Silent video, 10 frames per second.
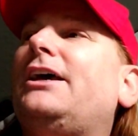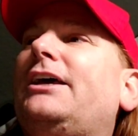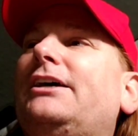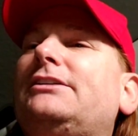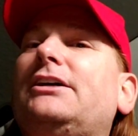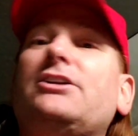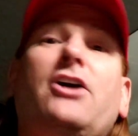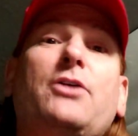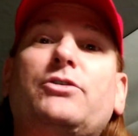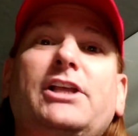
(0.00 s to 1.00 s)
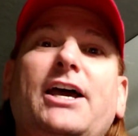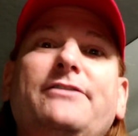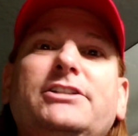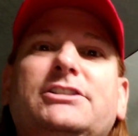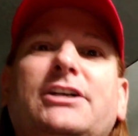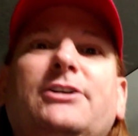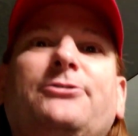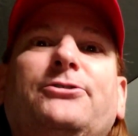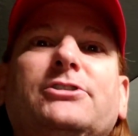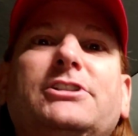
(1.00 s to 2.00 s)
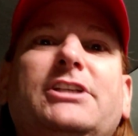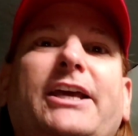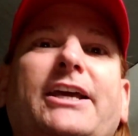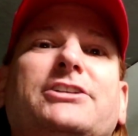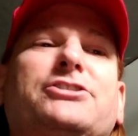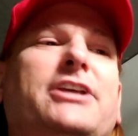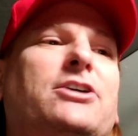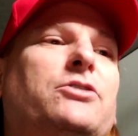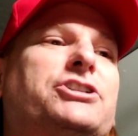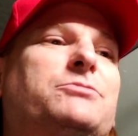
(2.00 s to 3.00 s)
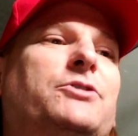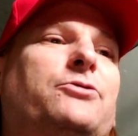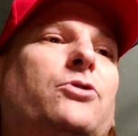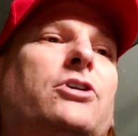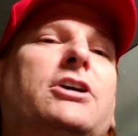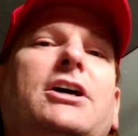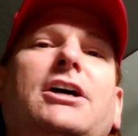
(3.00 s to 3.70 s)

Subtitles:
And no, I really haven't fully answered that question before,